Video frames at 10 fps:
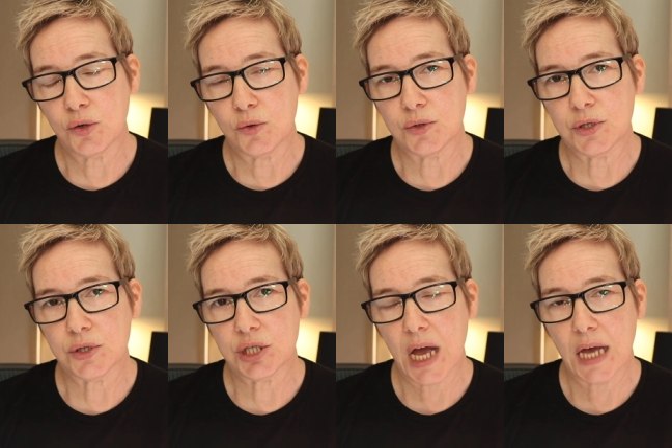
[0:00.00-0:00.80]
tools
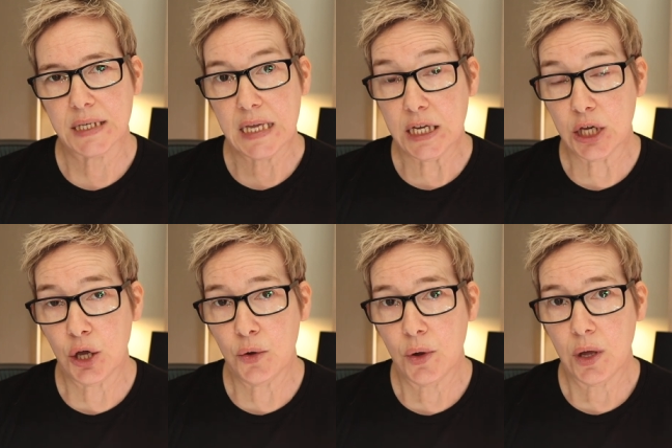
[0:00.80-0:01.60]
such as
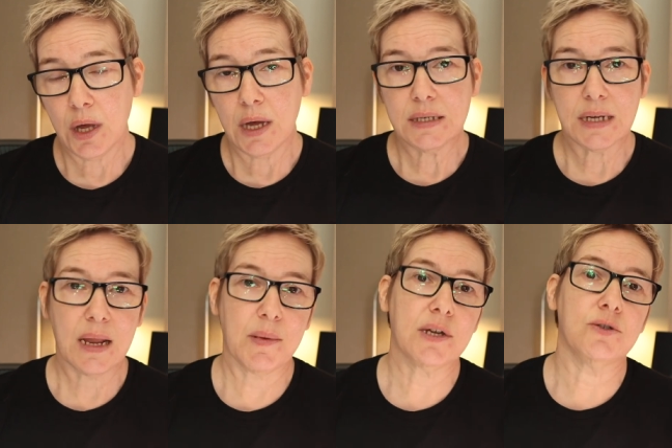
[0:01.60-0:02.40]
EQ,
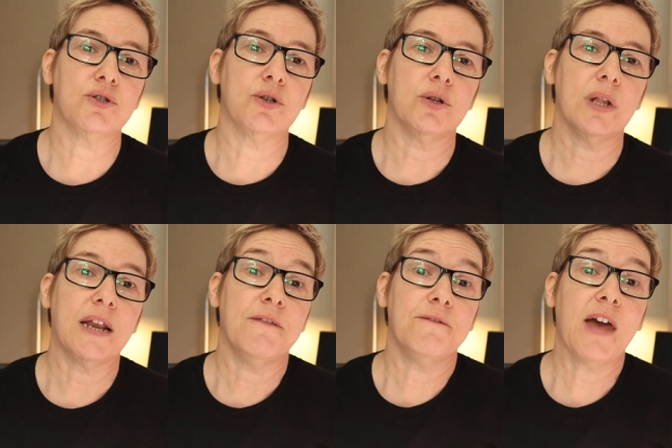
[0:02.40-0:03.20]
dynamic control,
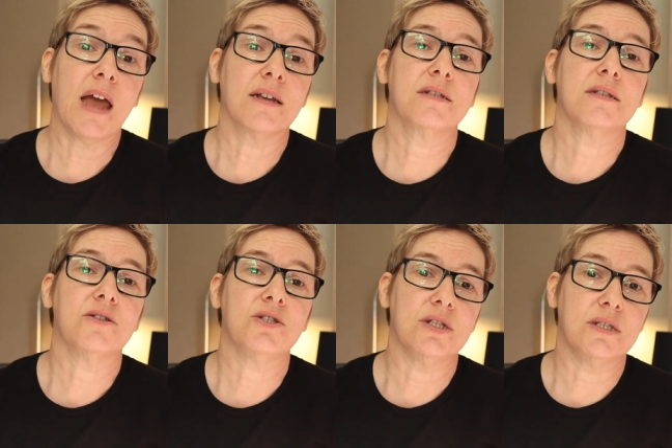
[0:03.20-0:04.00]
and effects
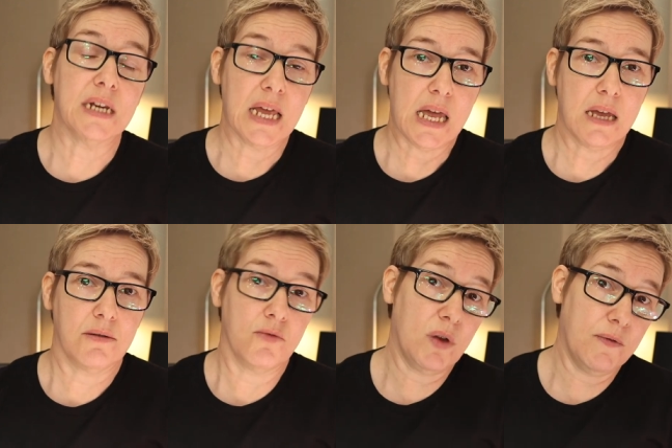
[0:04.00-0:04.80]
such as delay
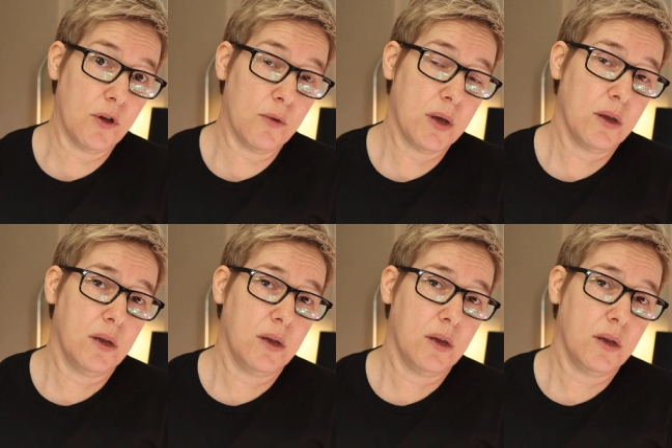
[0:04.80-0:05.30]
and reverb